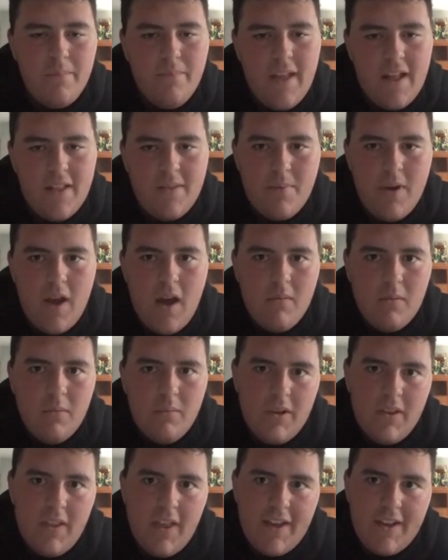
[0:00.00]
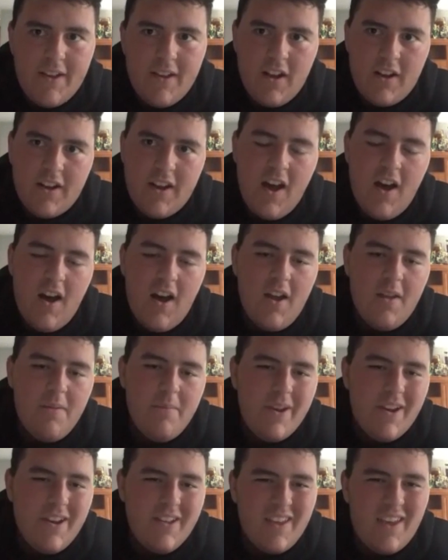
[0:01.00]
that's probably like a con
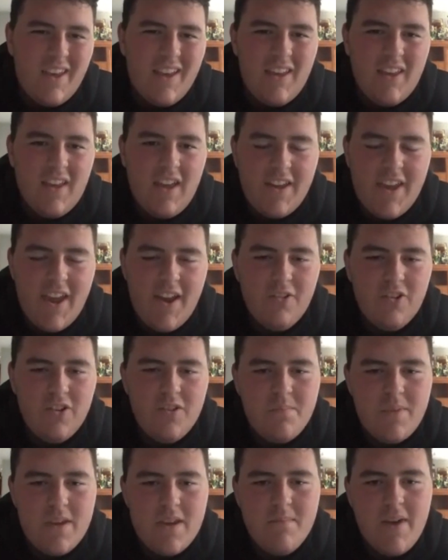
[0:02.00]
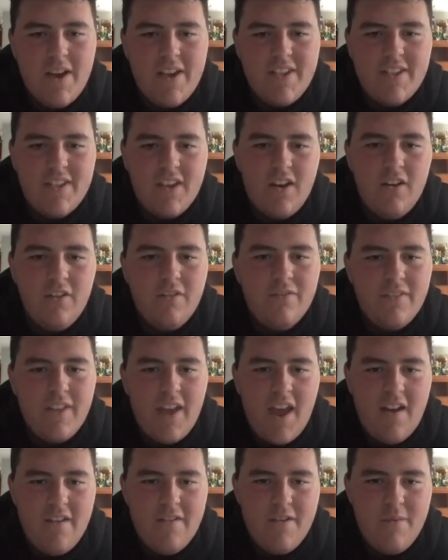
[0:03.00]
because I I can't really be myself to
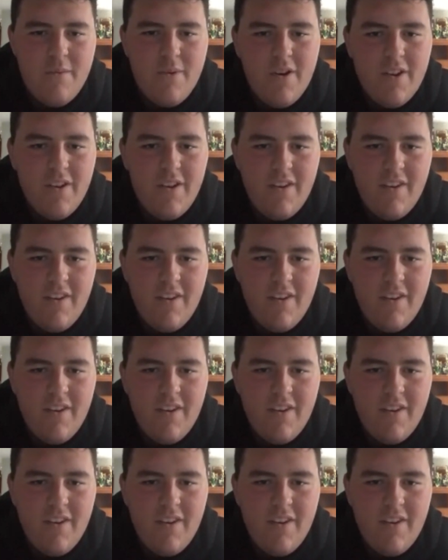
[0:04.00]
everyone